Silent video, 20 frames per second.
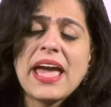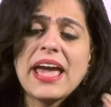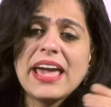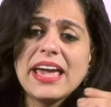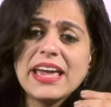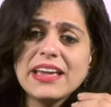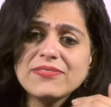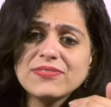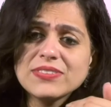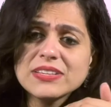
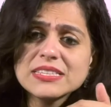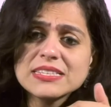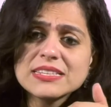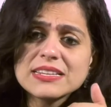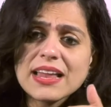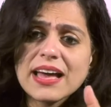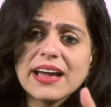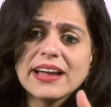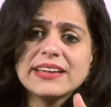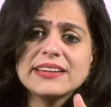if a
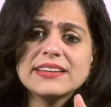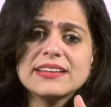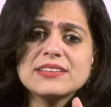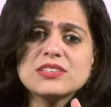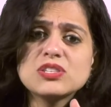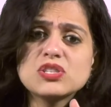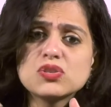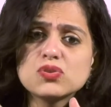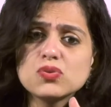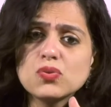slide
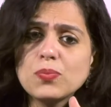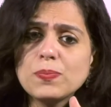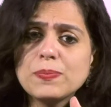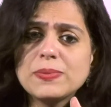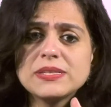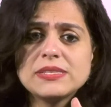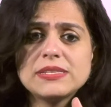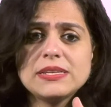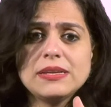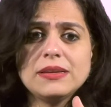is too
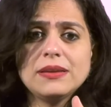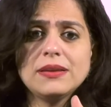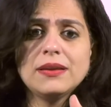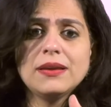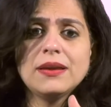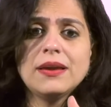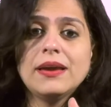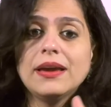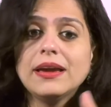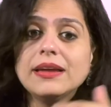busy
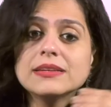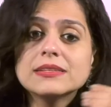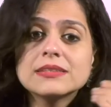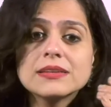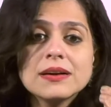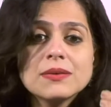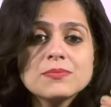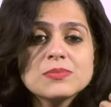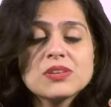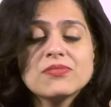in
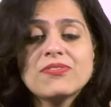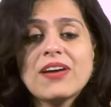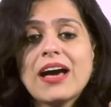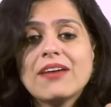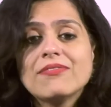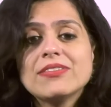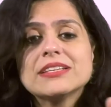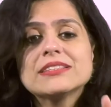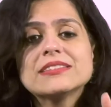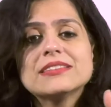terms of
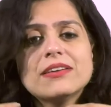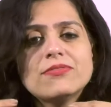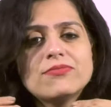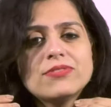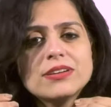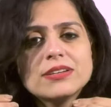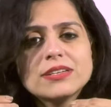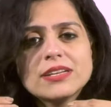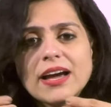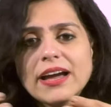having
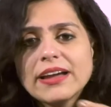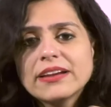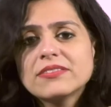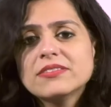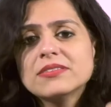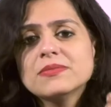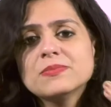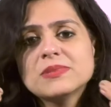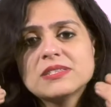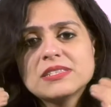several
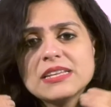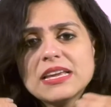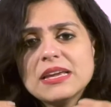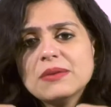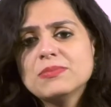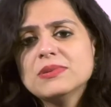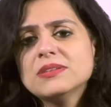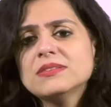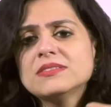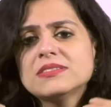diagrams,
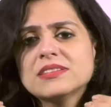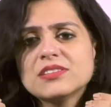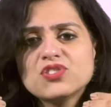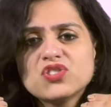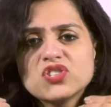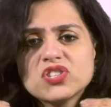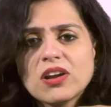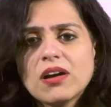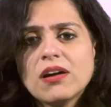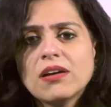tables and
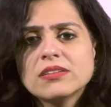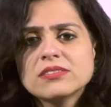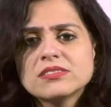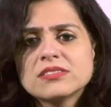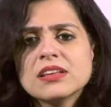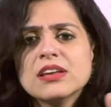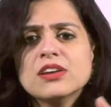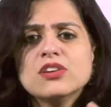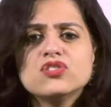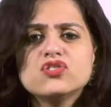charts
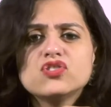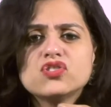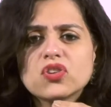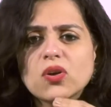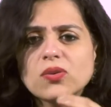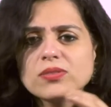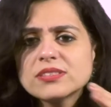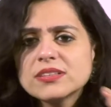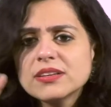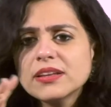
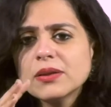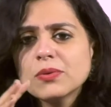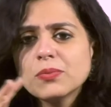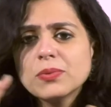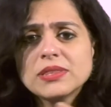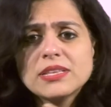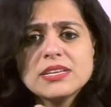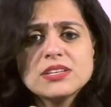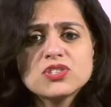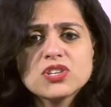jostling
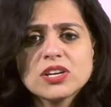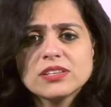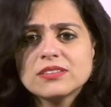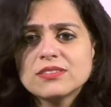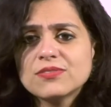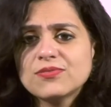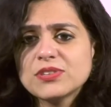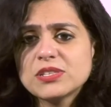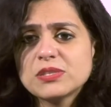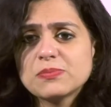with each other
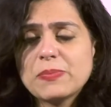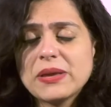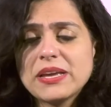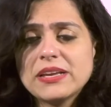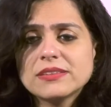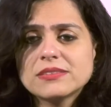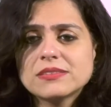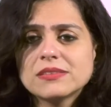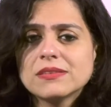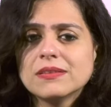for
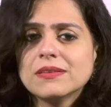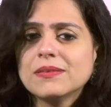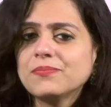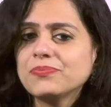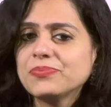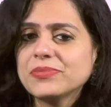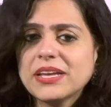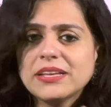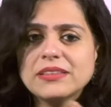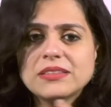space,
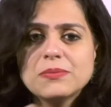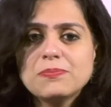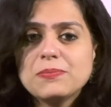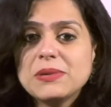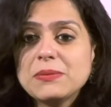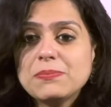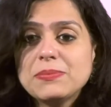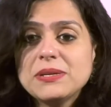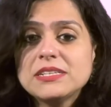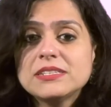then the
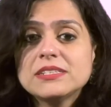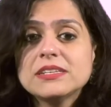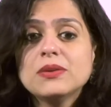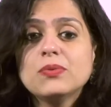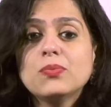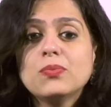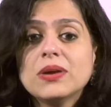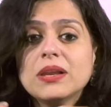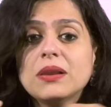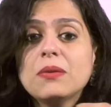PPT
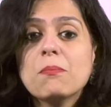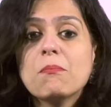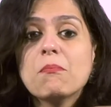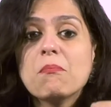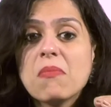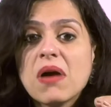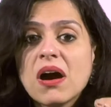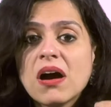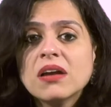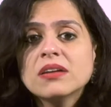will
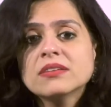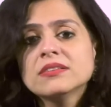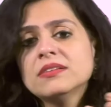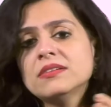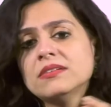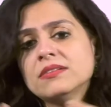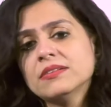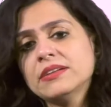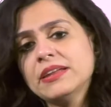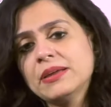mar the
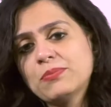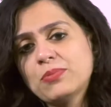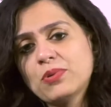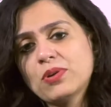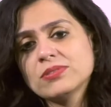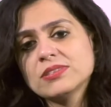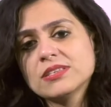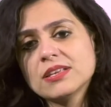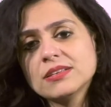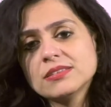learning
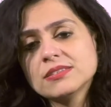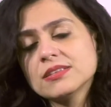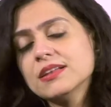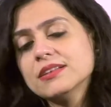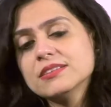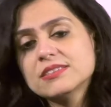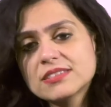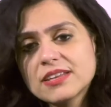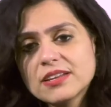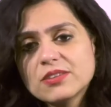process
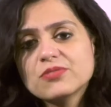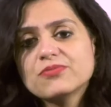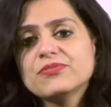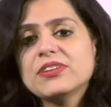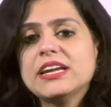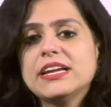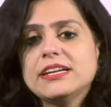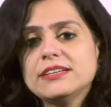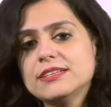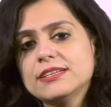instead of
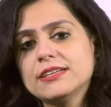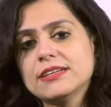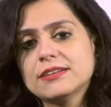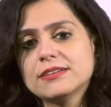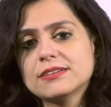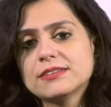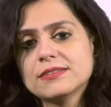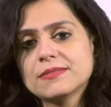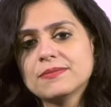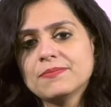aiding
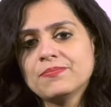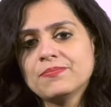it.